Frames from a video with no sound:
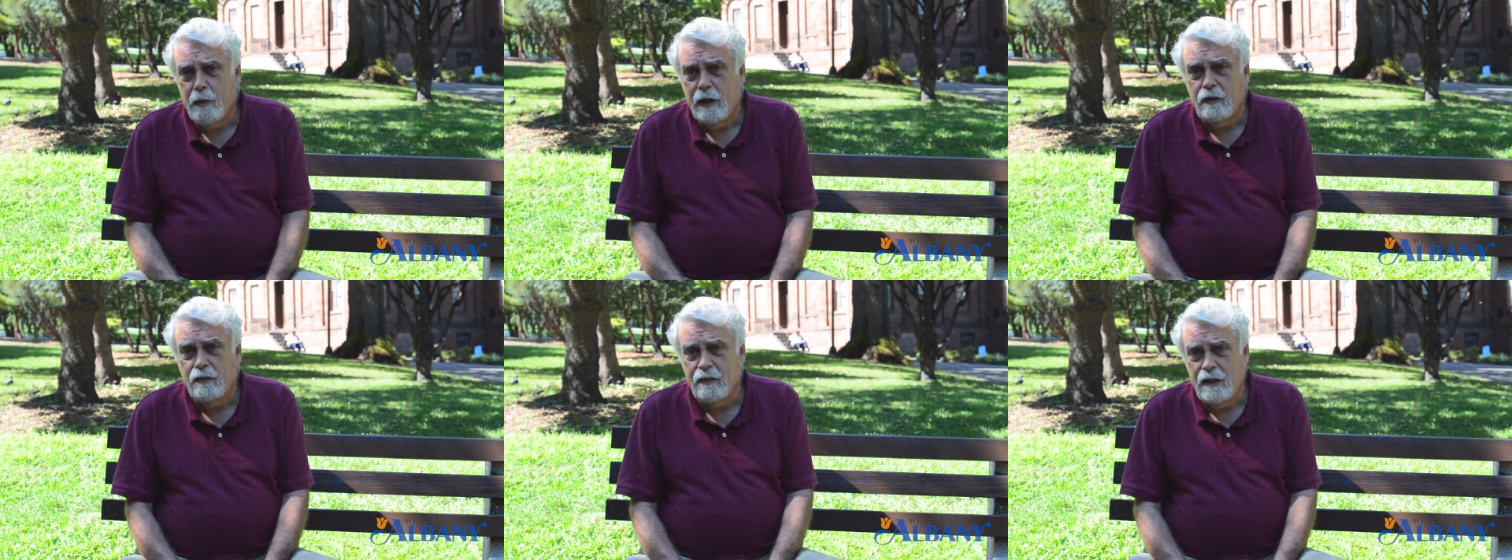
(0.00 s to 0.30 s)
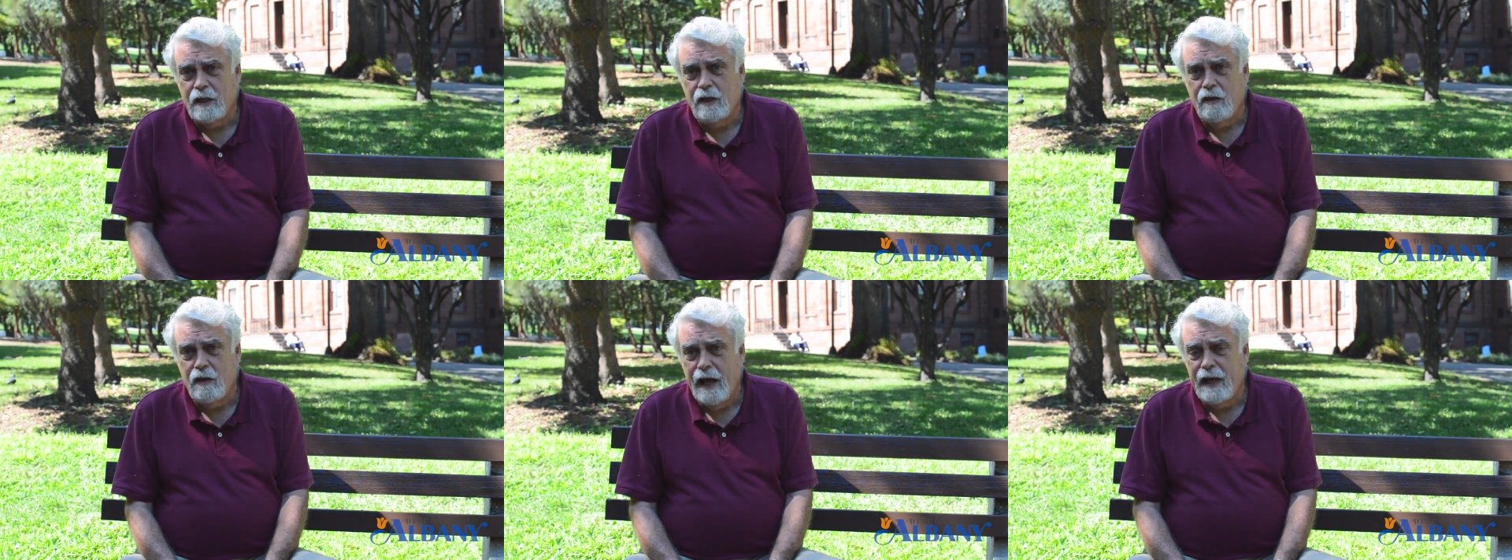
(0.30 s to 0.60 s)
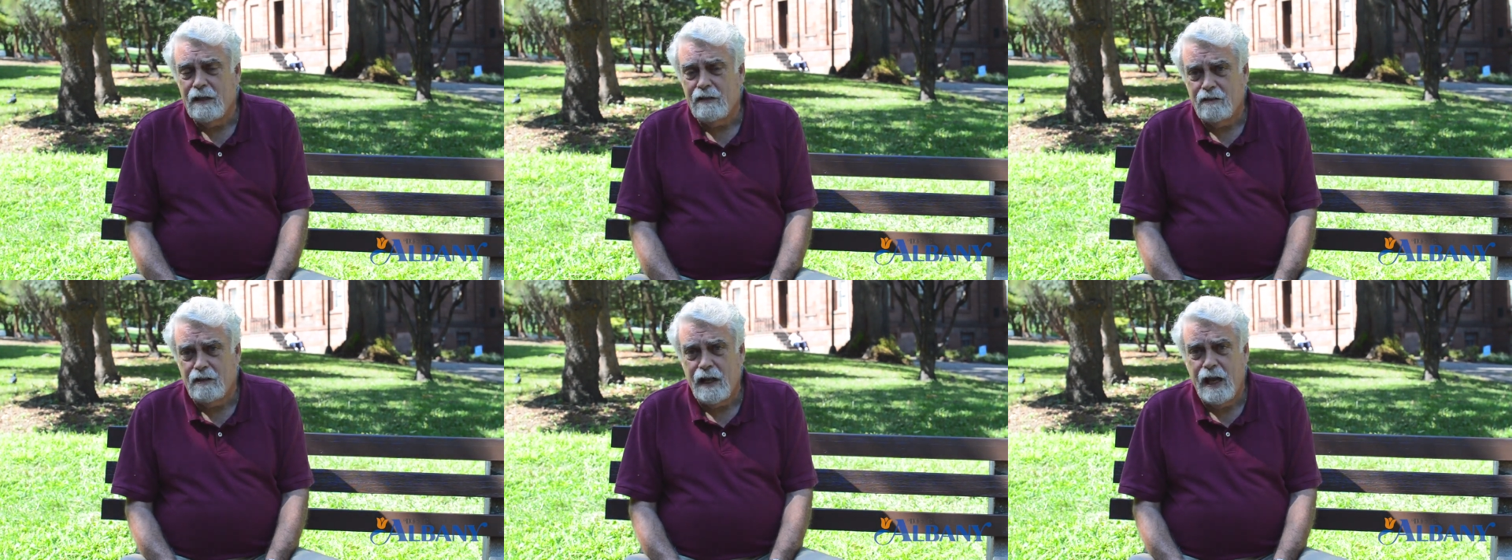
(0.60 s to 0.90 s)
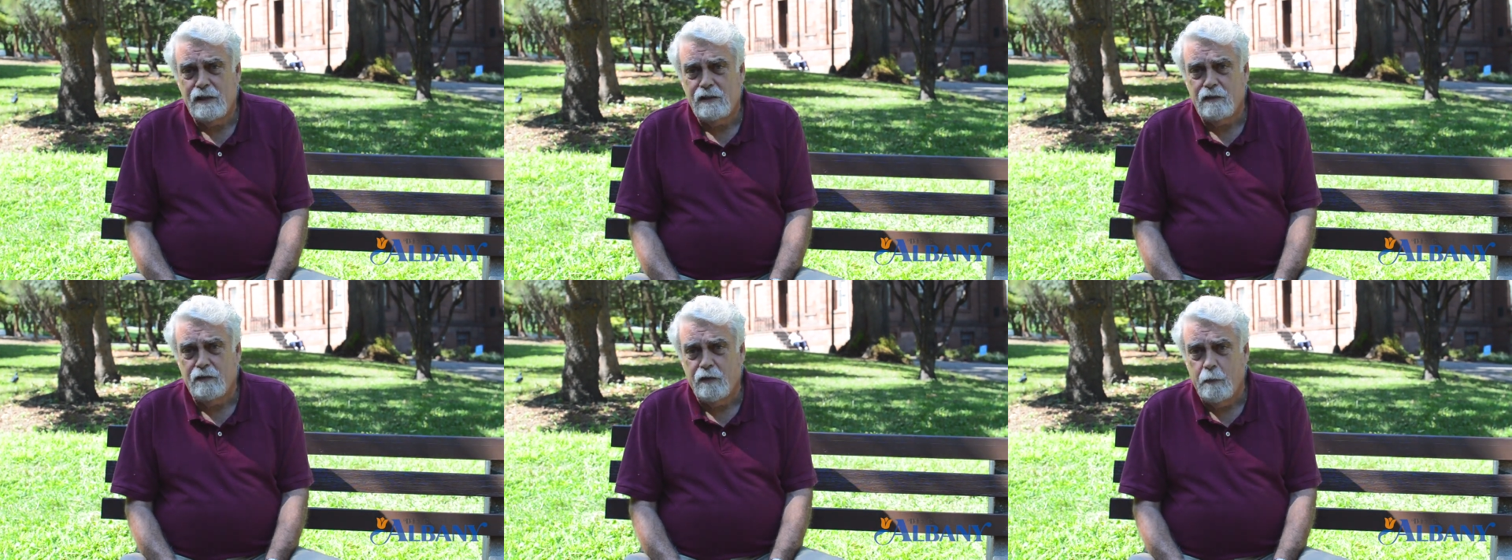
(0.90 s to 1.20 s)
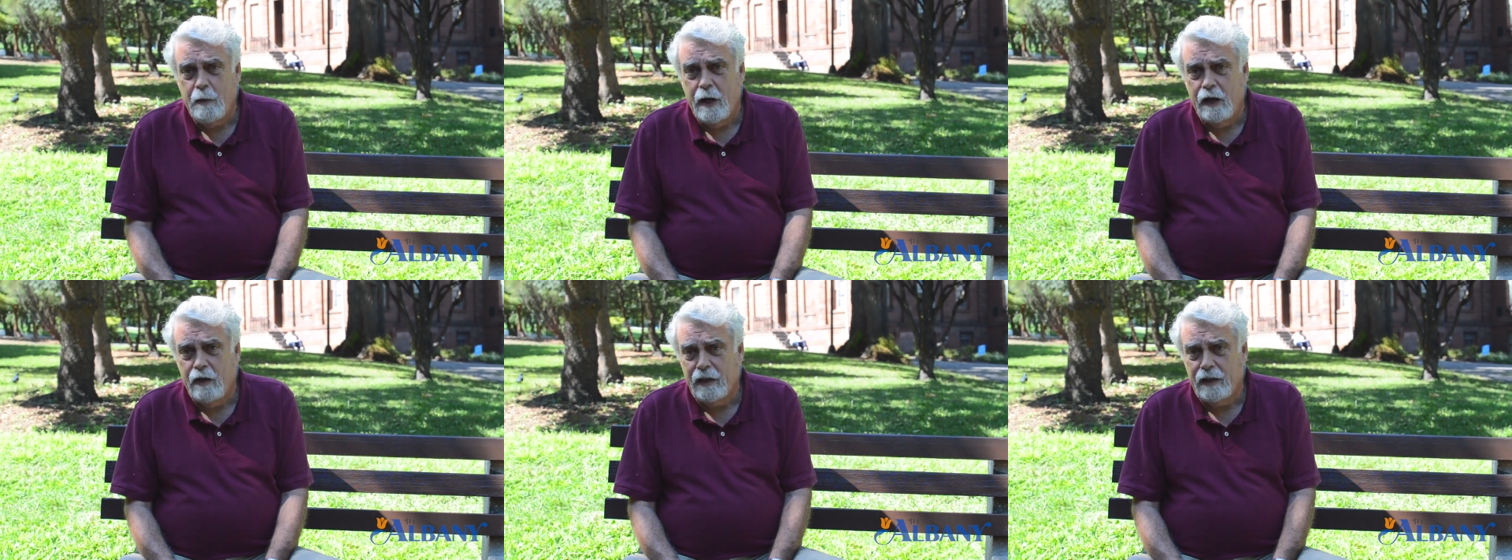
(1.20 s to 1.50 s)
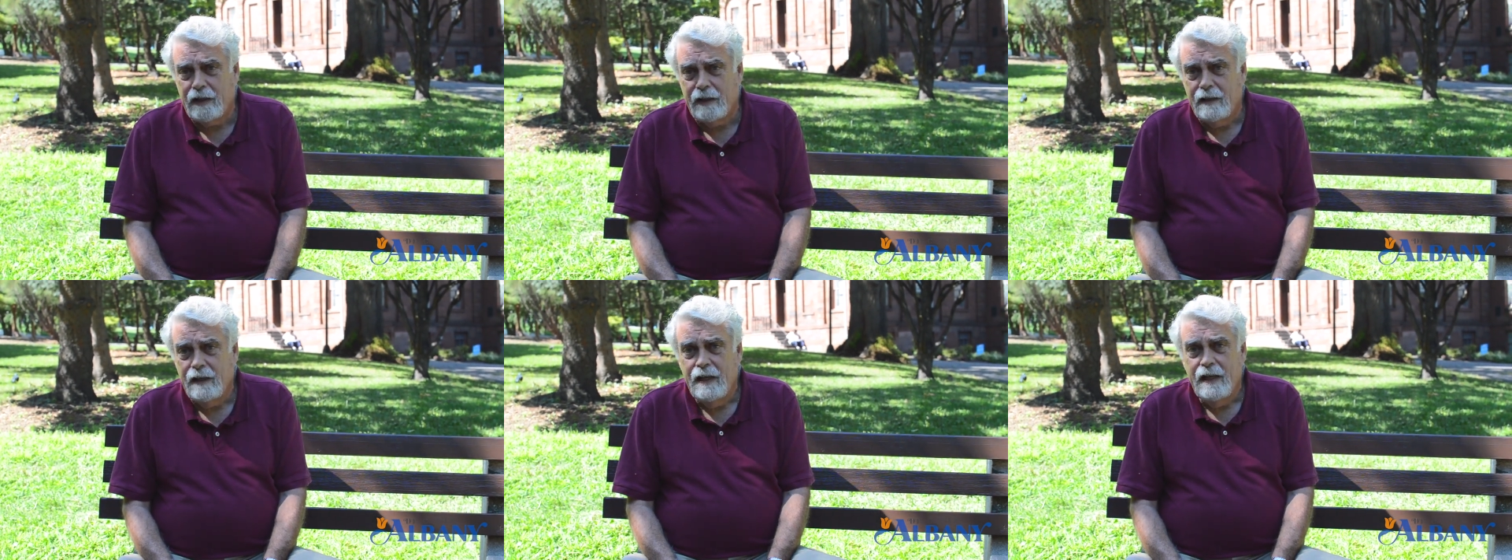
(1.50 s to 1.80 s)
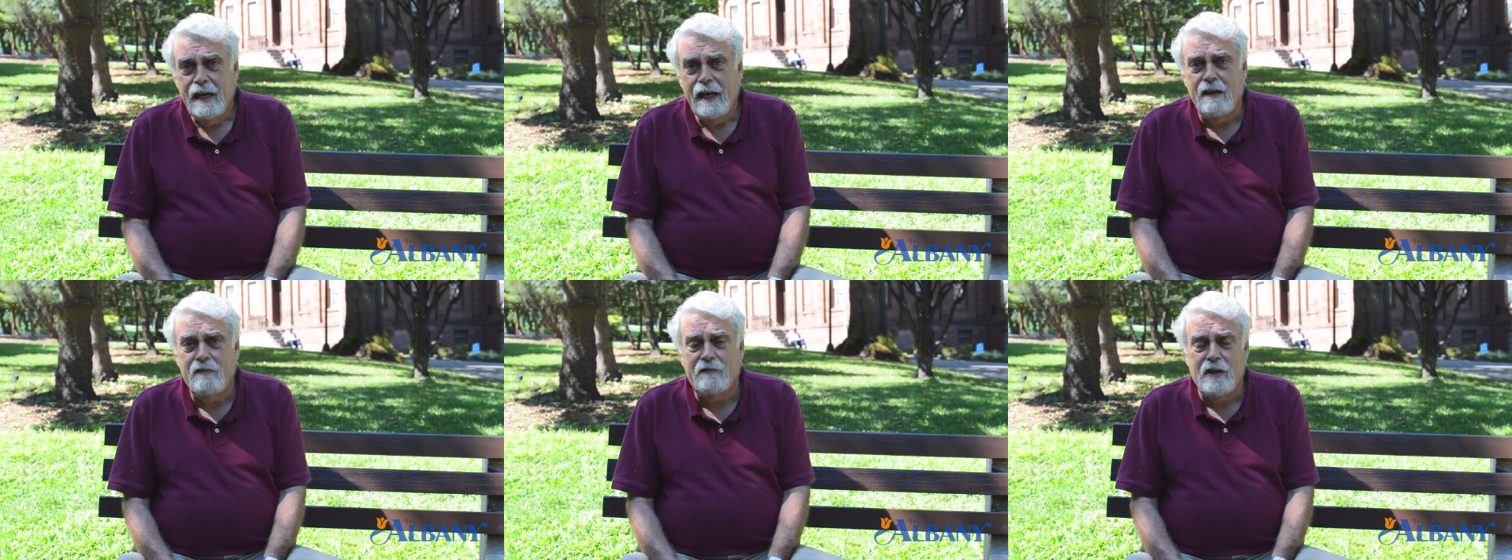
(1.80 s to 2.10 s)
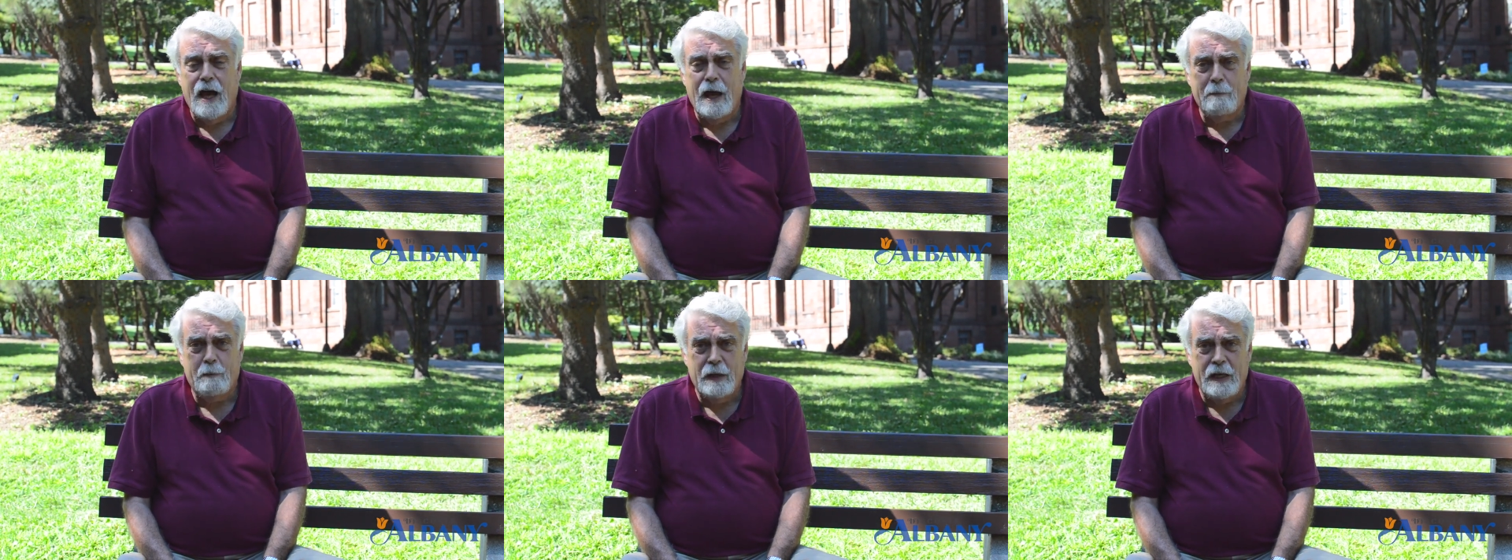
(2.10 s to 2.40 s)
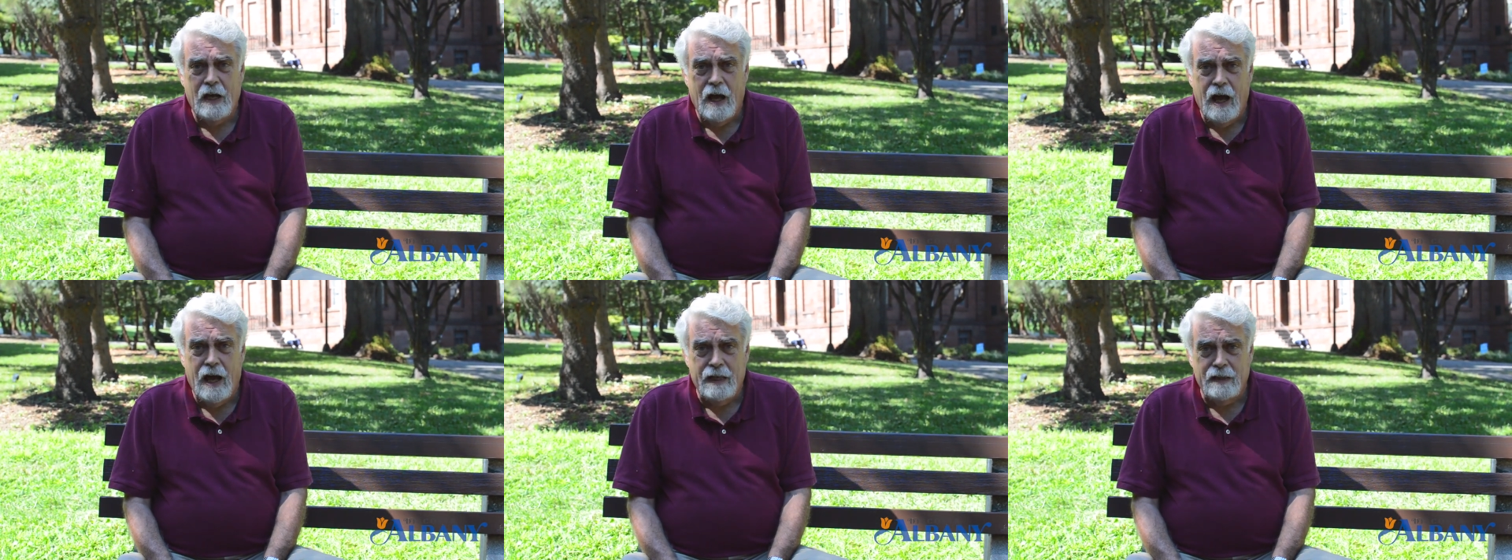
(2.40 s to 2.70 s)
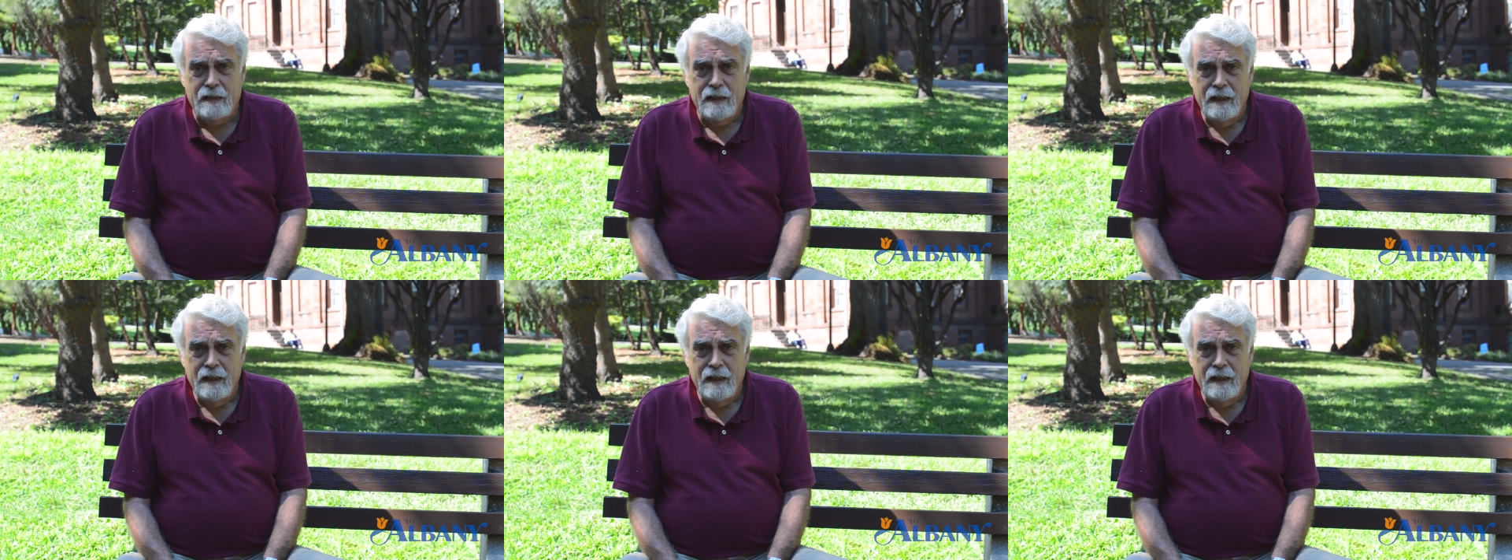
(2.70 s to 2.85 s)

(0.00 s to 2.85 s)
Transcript: built in the United States of America, if not beyond.